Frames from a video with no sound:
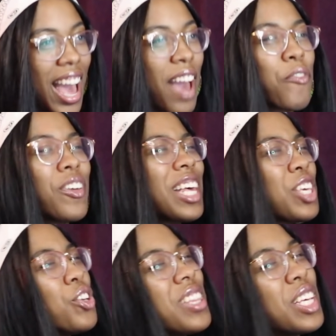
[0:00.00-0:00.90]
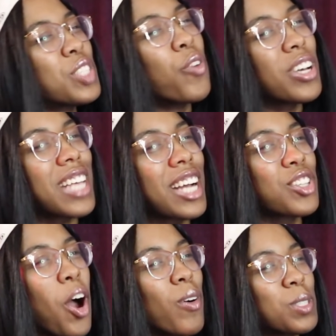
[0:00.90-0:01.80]
I feel like you, this voice
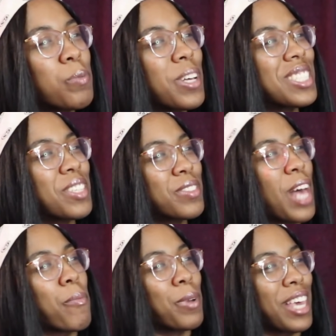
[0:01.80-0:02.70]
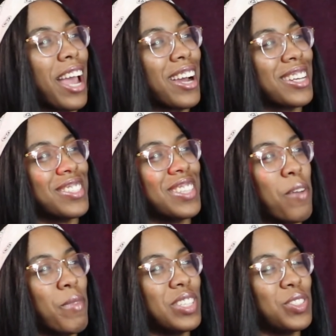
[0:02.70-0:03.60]
actor always plays some type of character
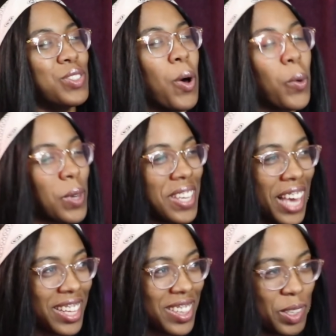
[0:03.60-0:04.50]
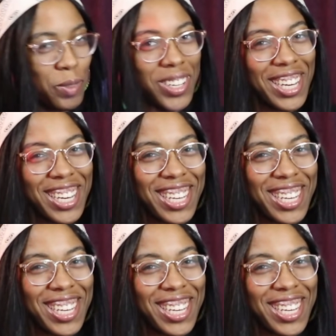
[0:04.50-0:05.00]
that makes you low-key hate them.